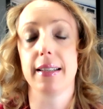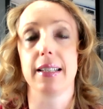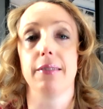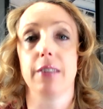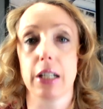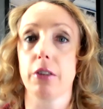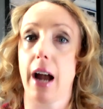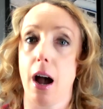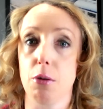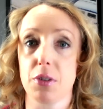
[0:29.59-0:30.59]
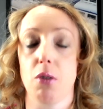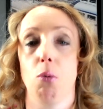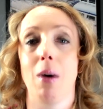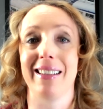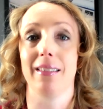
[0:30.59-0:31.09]
to figure out
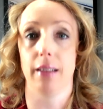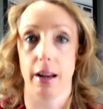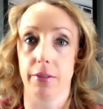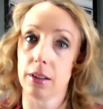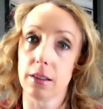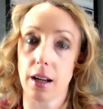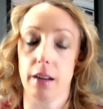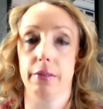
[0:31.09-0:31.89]
what level